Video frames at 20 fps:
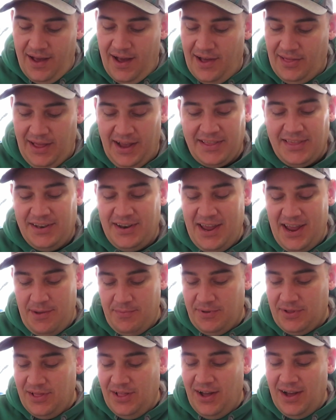I like the
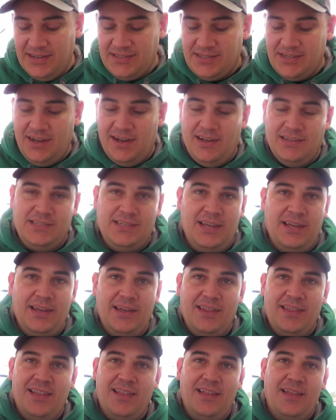name Gloss Sauce.
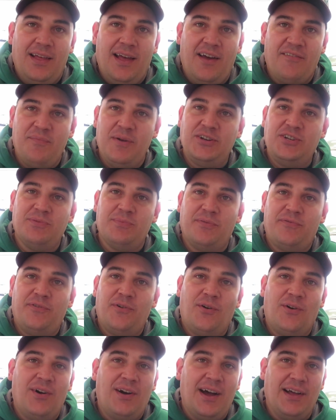I've mentioned
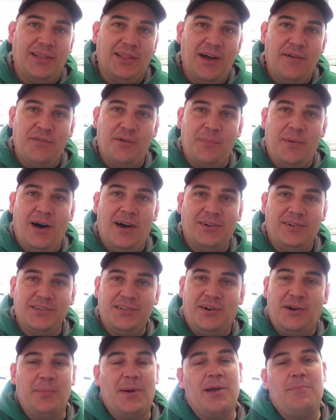before, I love their bottles.
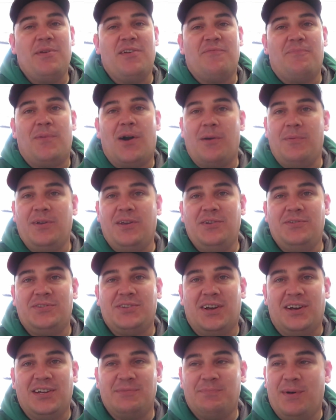They remind me of barbecue
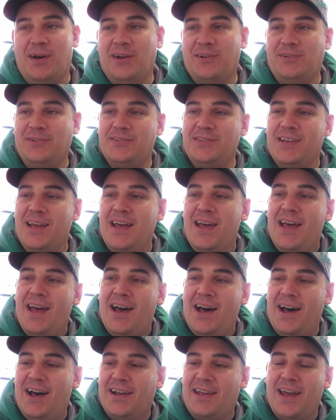sauce bottles.
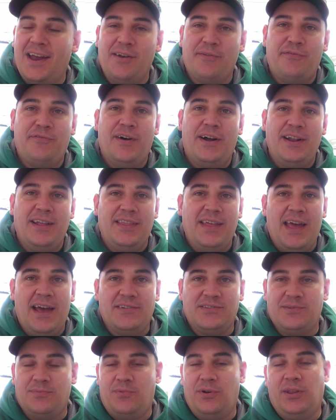Kind of funny. They
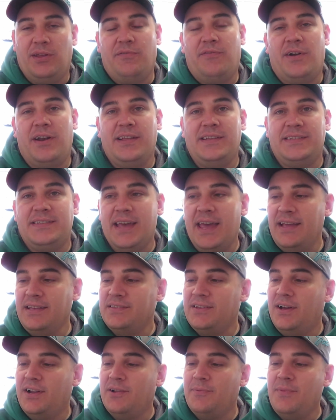have some really funny sayings
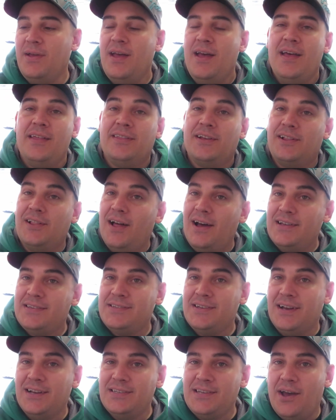on them. The Gloss
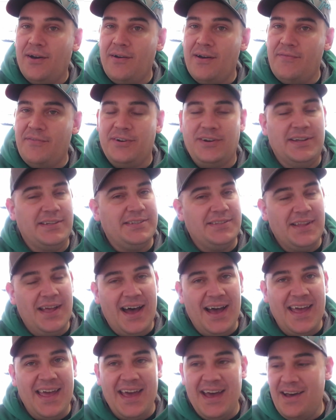Sauce, however, does
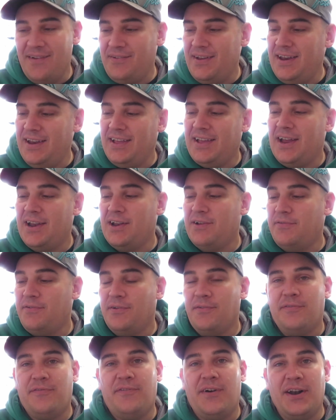not have any kind
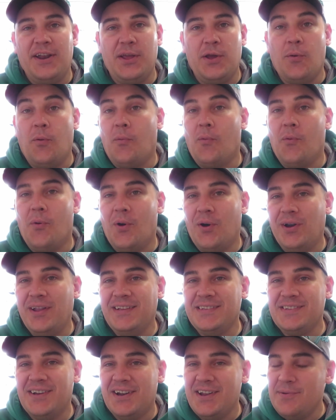of funny
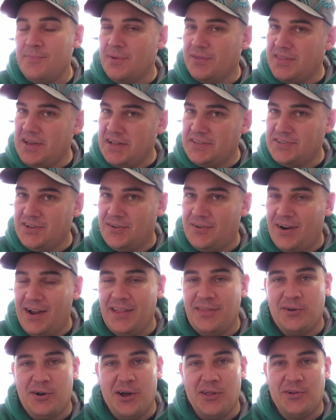warnings on it, but that's all
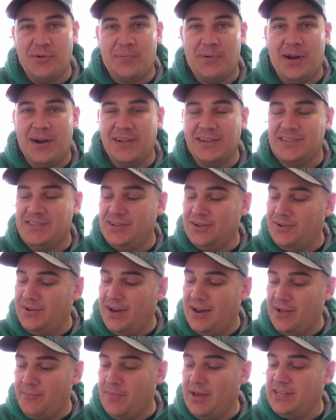right. Their other products do,
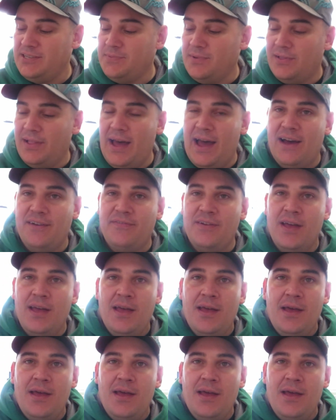and it makes me laugh.